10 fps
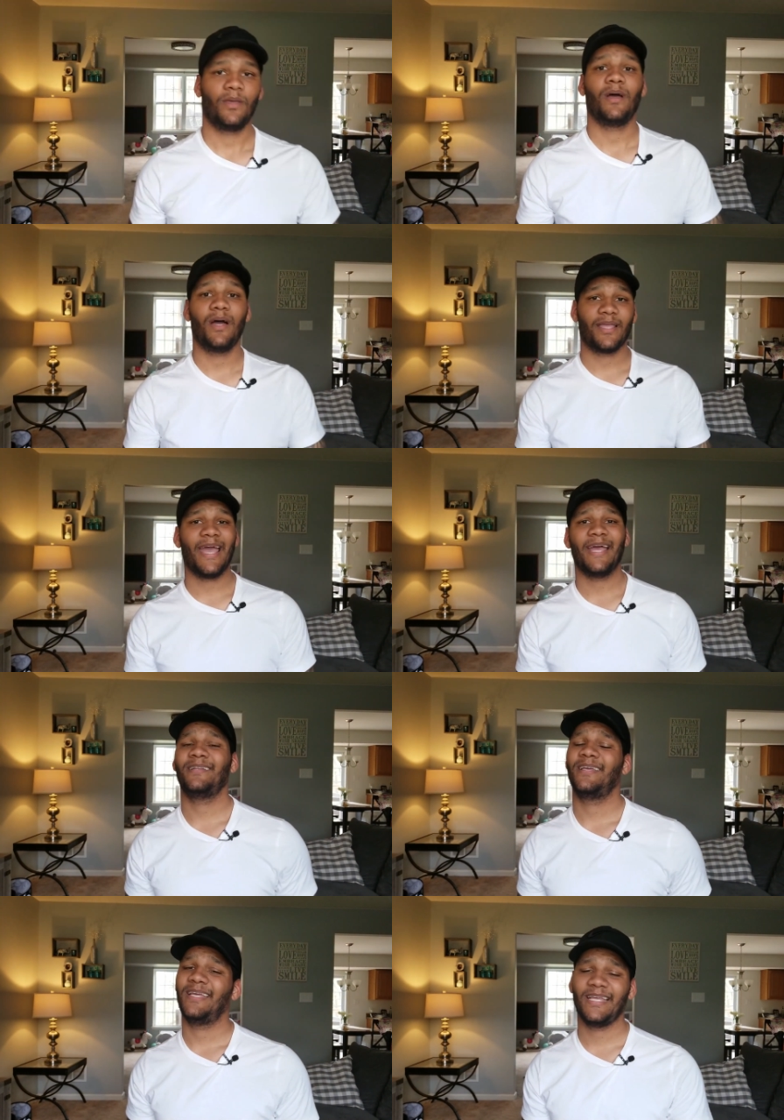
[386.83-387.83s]

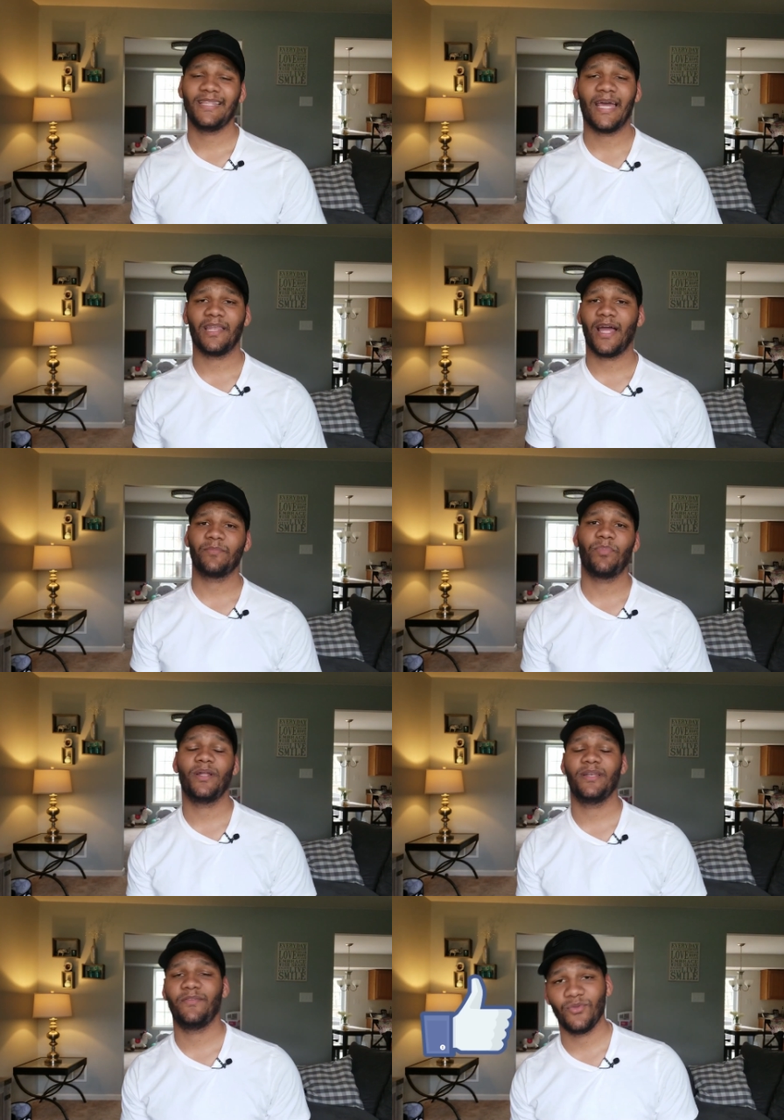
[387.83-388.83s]
Again, hit that like
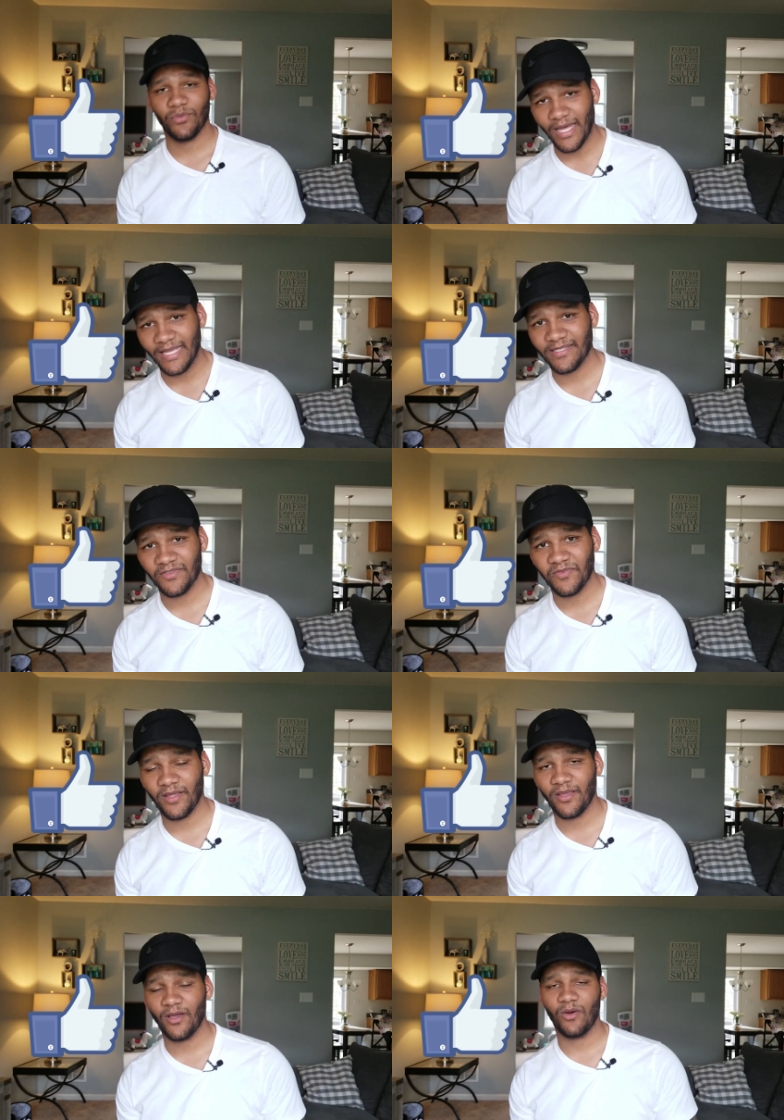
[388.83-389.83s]
button if you like this
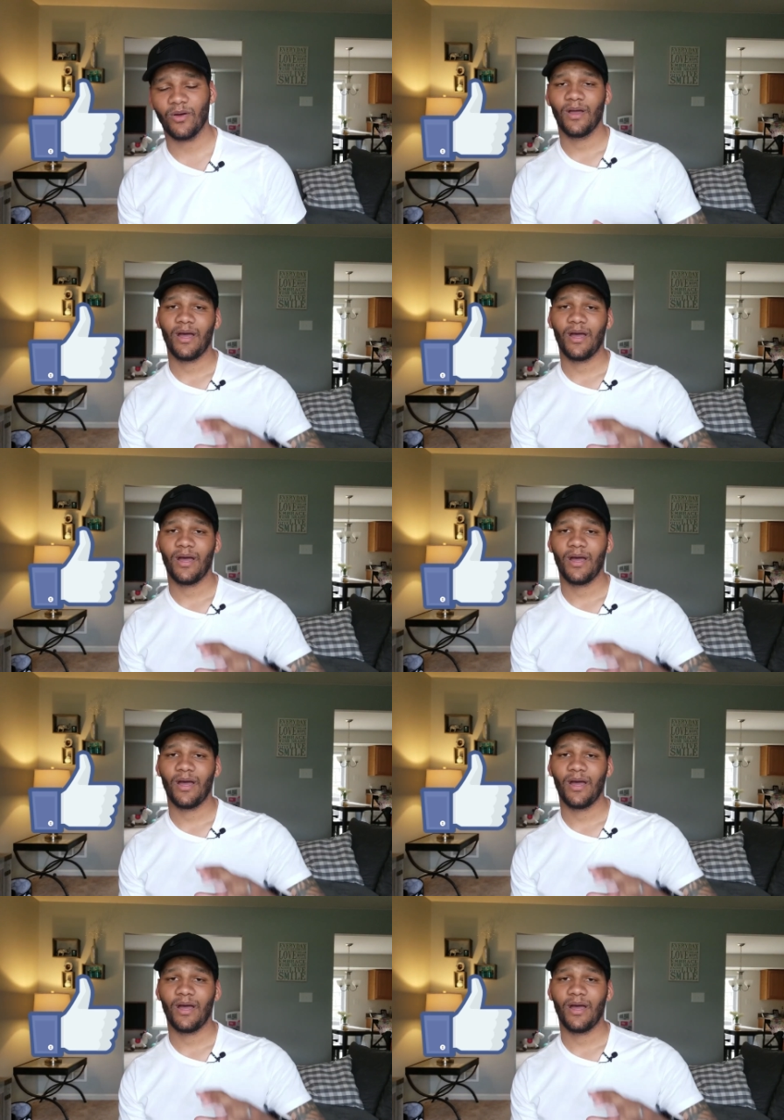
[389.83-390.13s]
video.